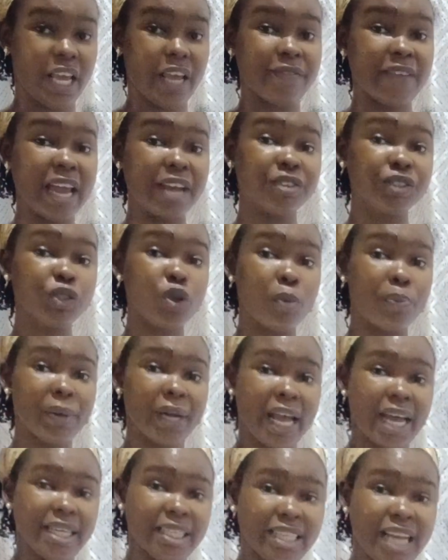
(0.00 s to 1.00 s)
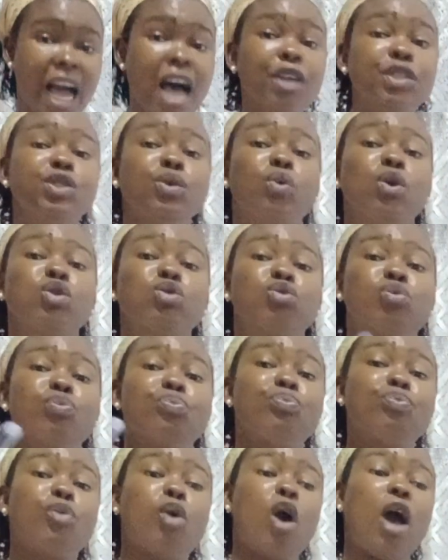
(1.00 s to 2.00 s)
If there is no planning, how do you want
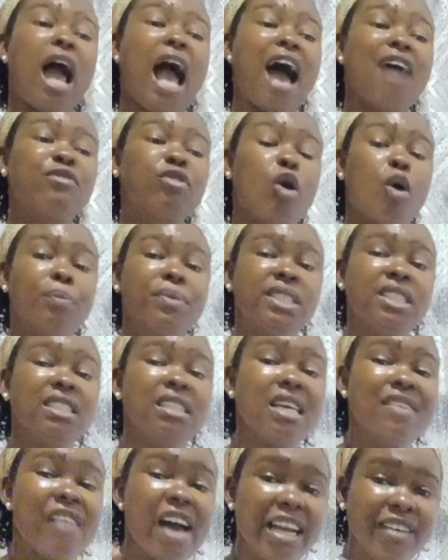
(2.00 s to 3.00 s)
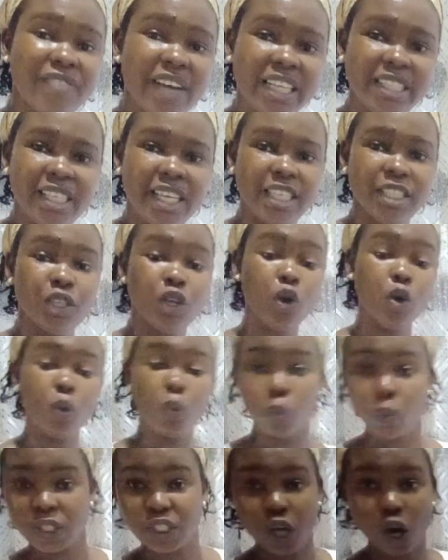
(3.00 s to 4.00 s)
to have competitive advantage
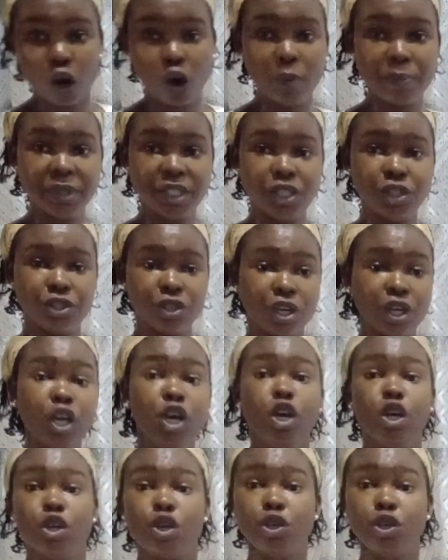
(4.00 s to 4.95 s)
with your competition?